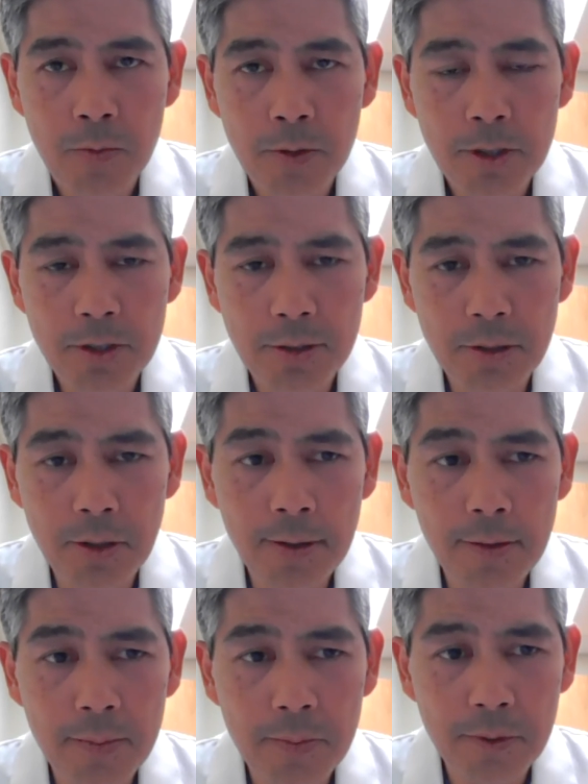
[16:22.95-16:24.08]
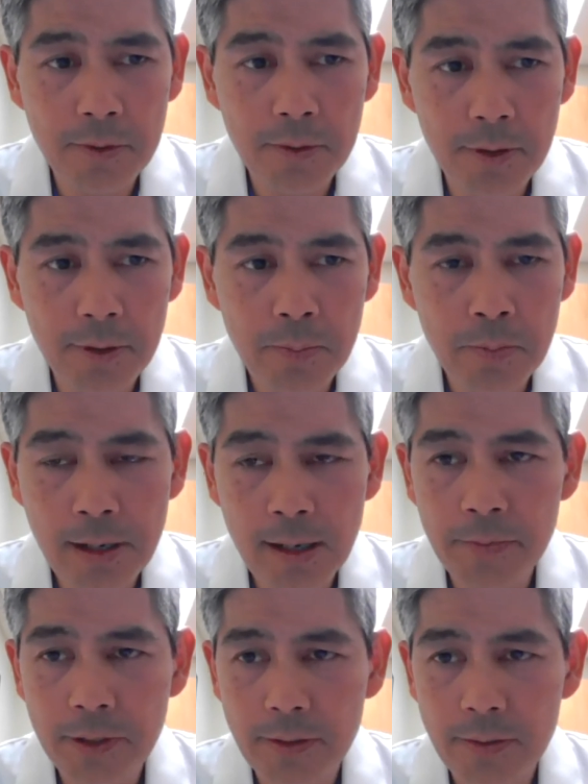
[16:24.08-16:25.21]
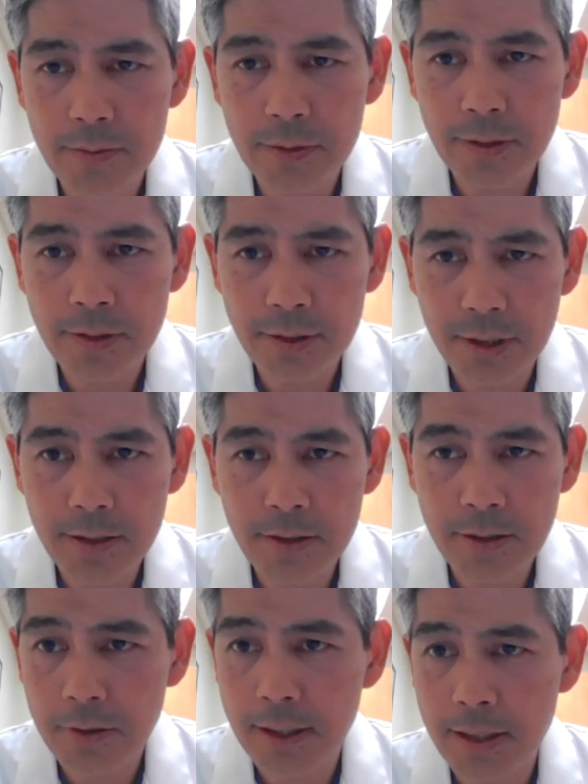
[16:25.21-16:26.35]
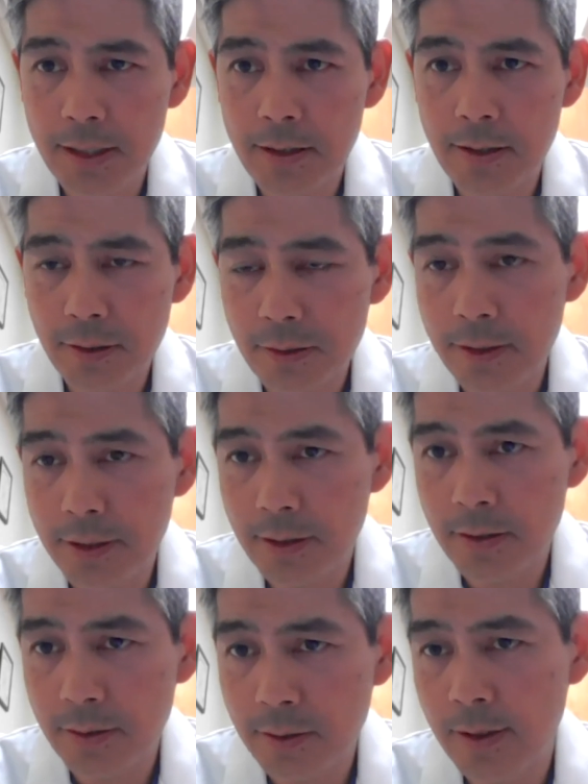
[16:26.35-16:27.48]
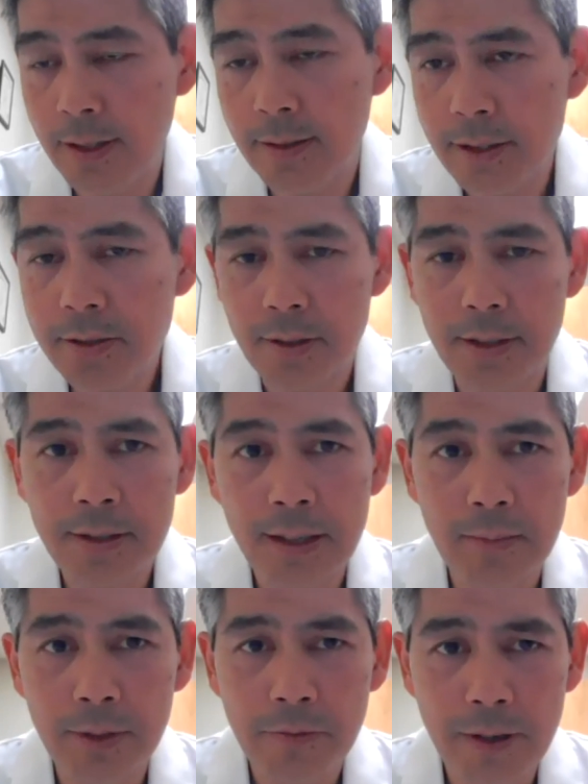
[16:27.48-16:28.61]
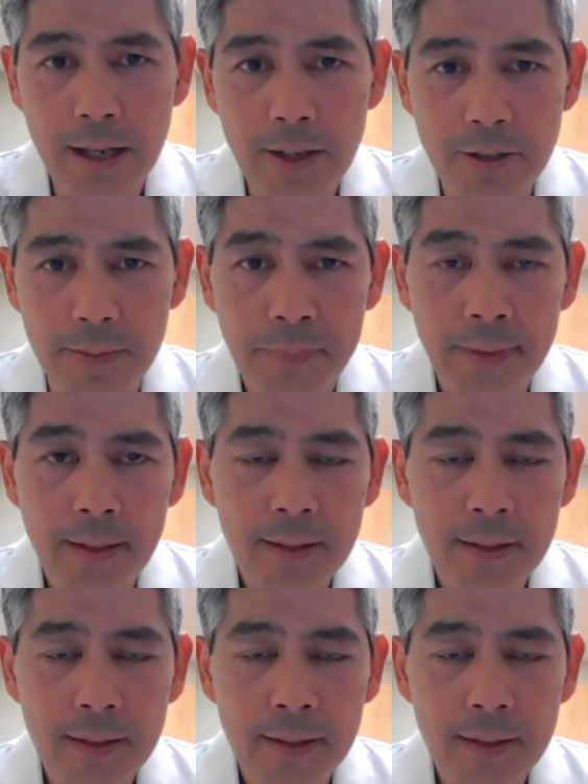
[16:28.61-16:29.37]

which should all the more prompt you to seek screening earlier or at least on a timely fashion.